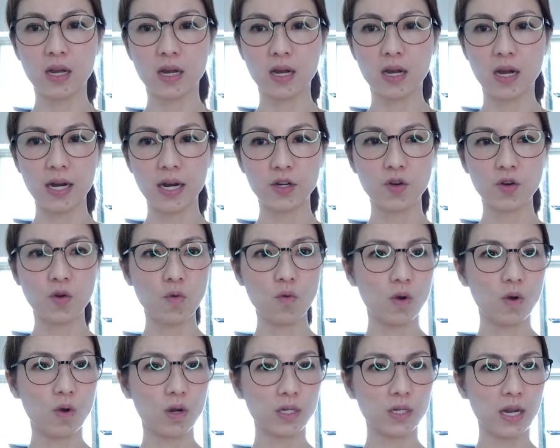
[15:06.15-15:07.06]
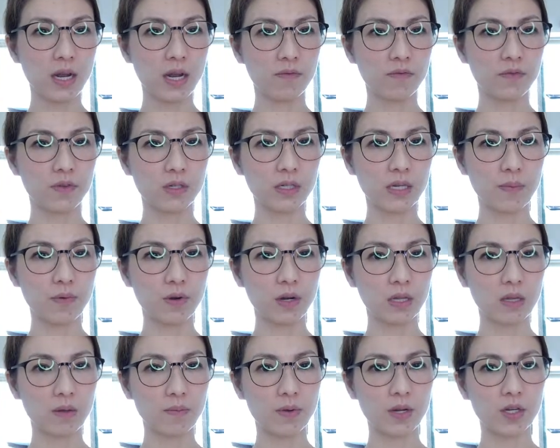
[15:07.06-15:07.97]
I don't want to have to separate
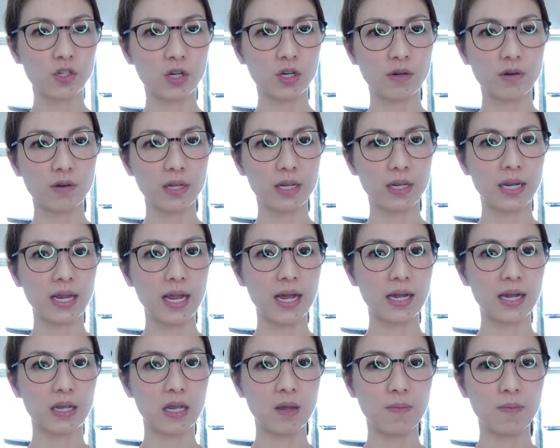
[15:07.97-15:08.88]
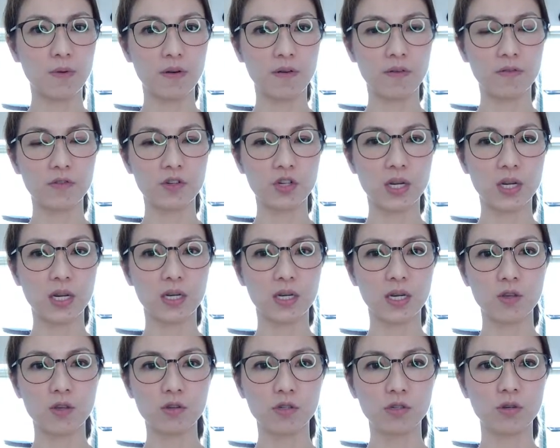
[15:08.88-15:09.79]
them, but I generally can't keep her if she
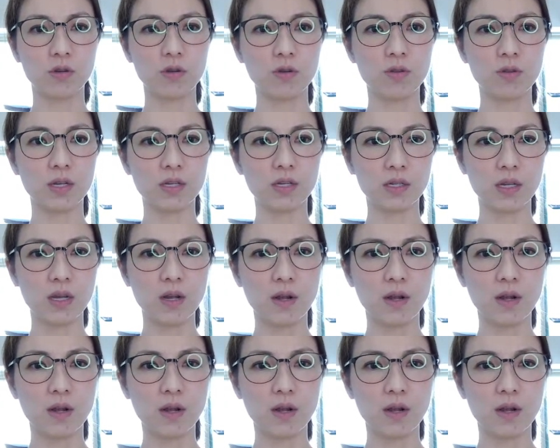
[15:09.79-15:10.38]
continues to do this.